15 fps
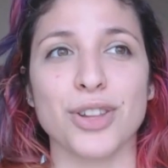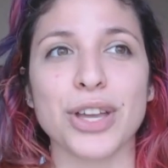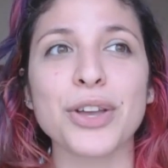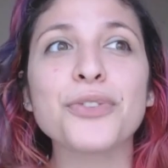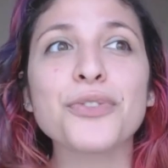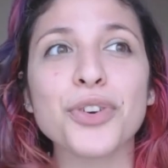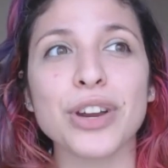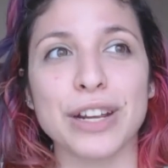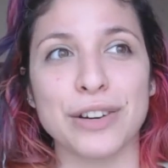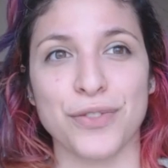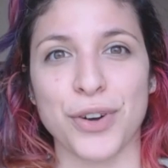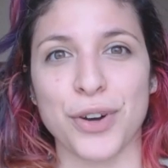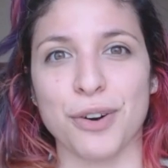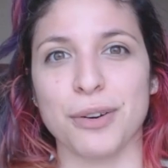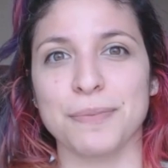looking for
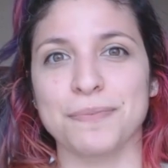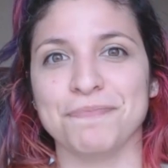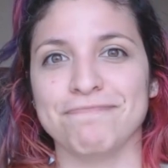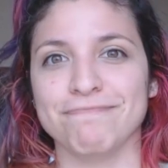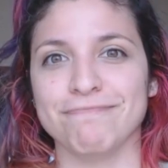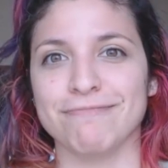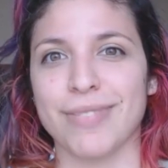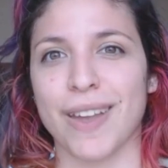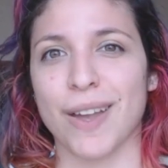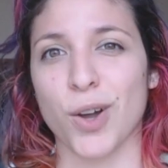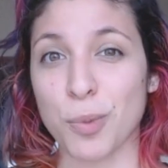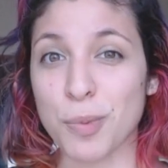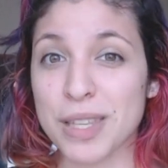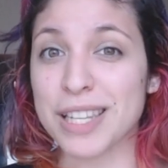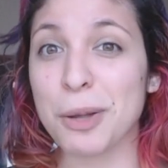info, I
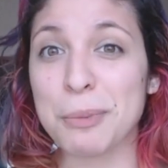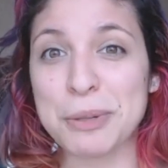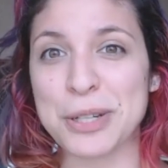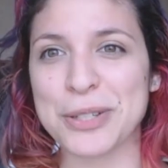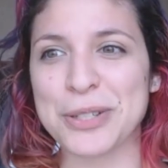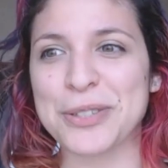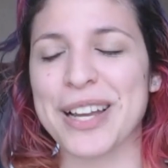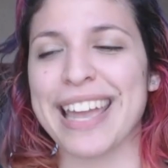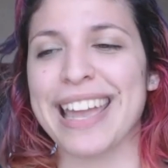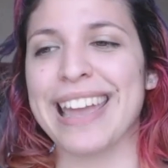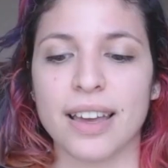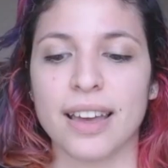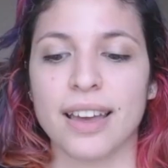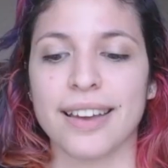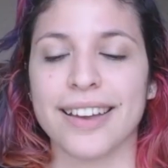hope this helped you.
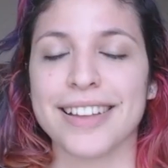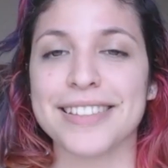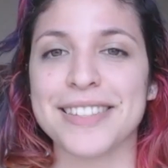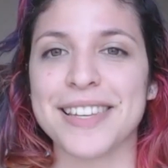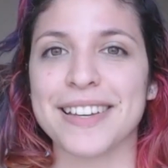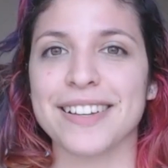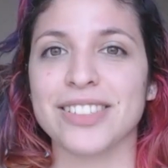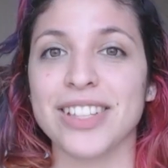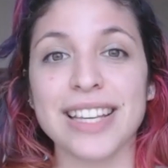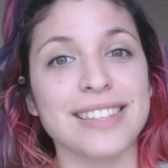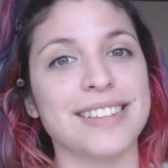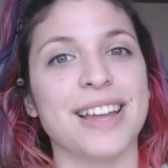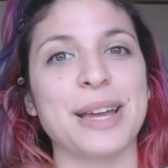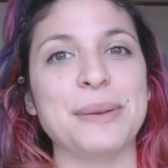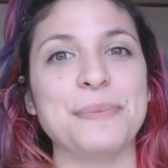Until
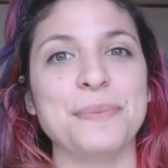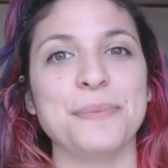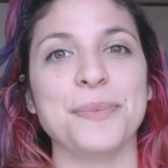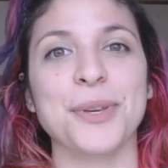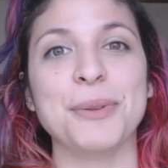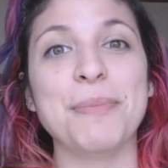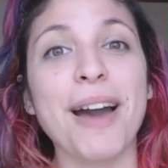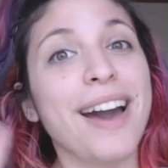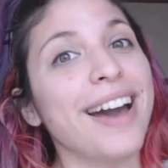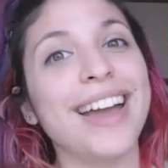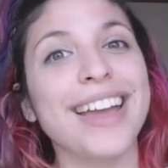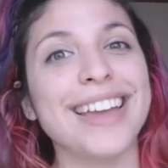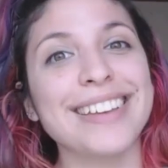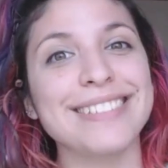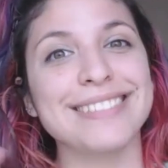next time,
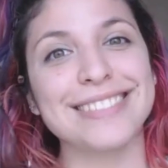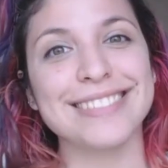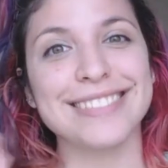goodbye!